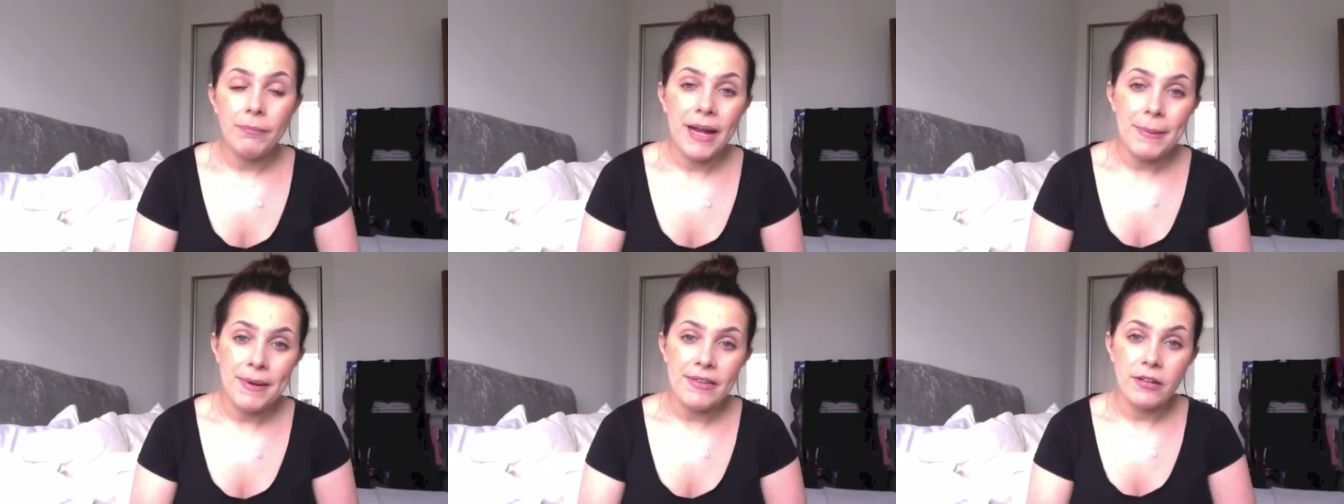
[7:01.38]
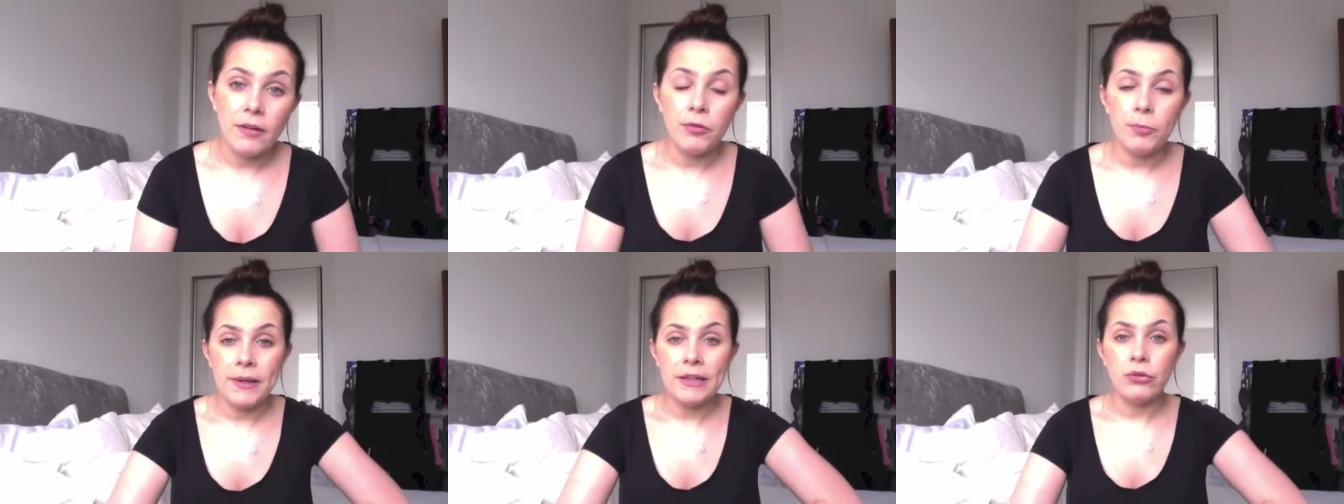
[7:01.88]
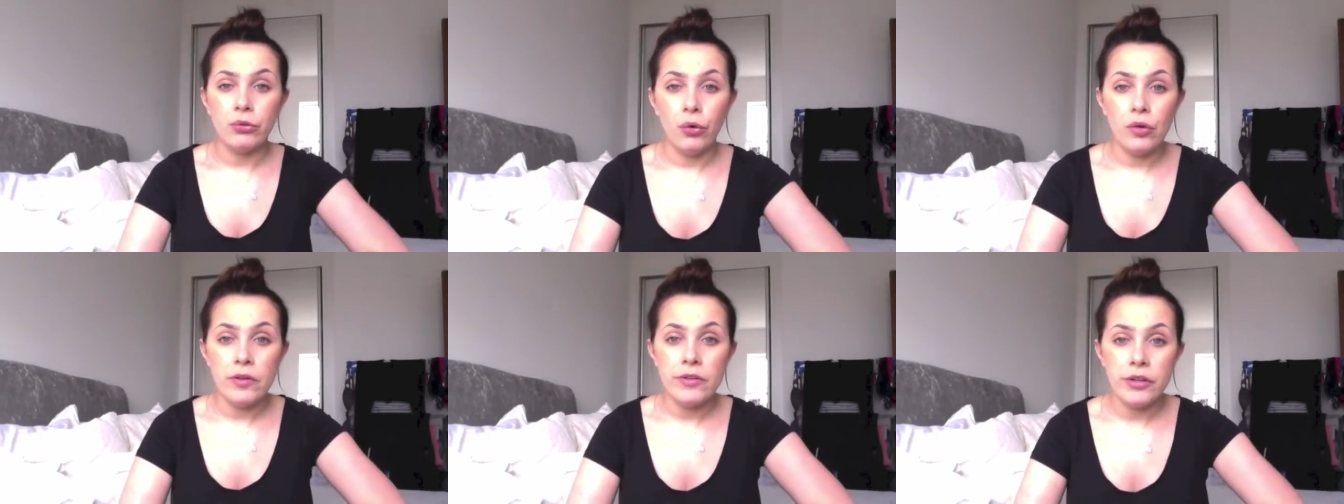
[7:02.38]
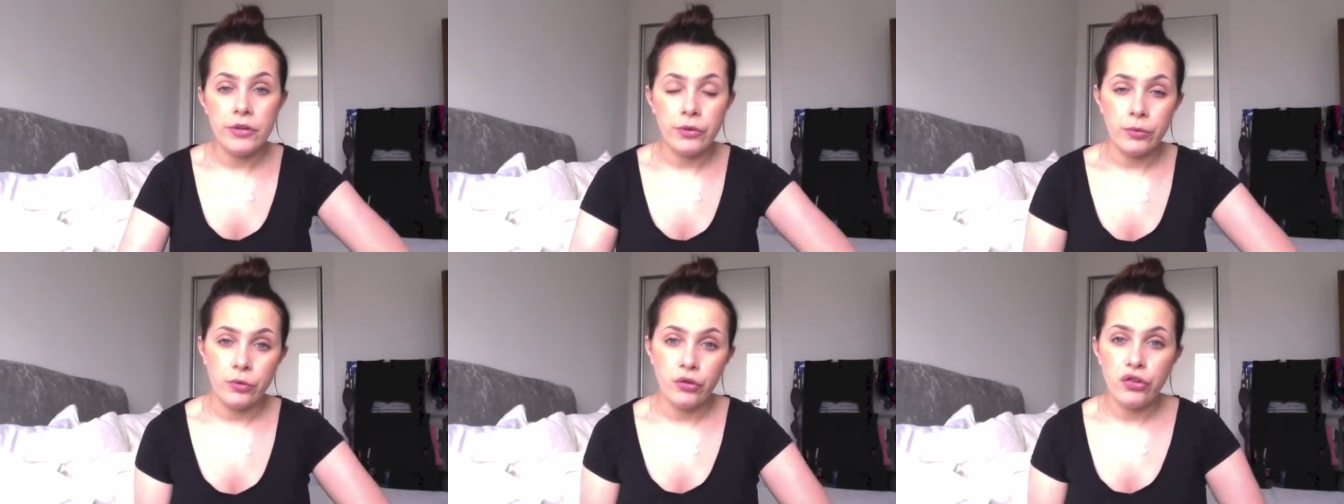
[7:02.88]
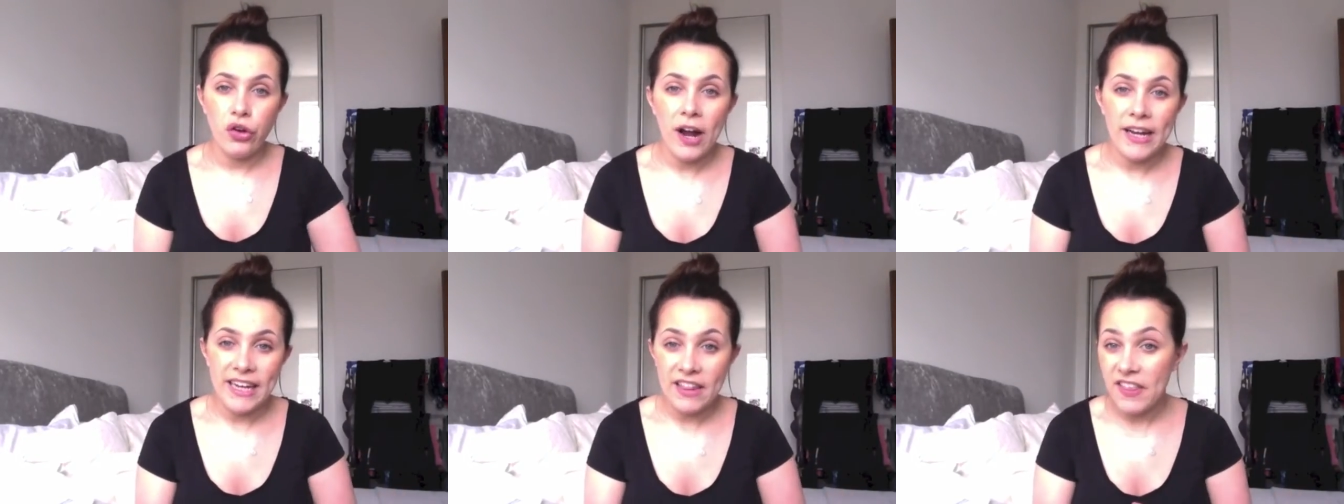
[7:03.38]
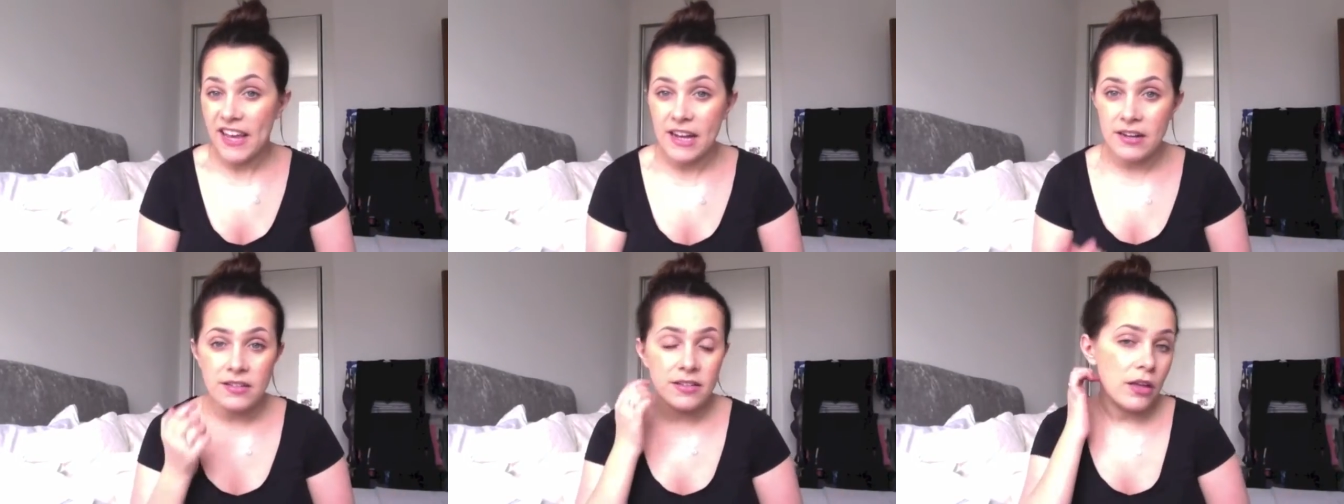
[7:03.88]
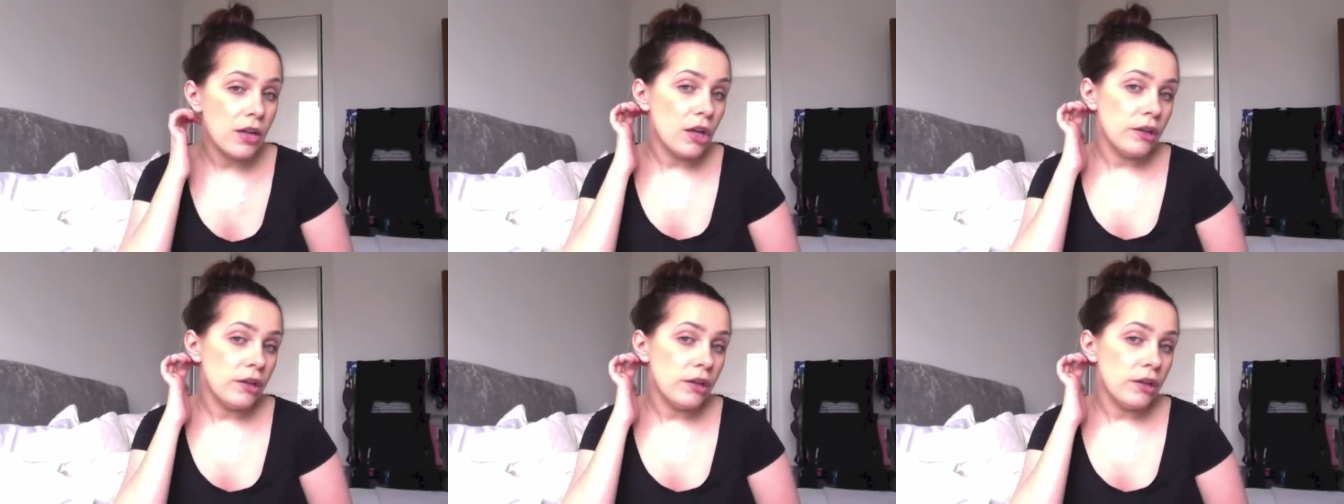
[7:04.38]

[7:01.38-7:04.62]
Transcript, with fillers: Babies love being drawn to sort of shiny things.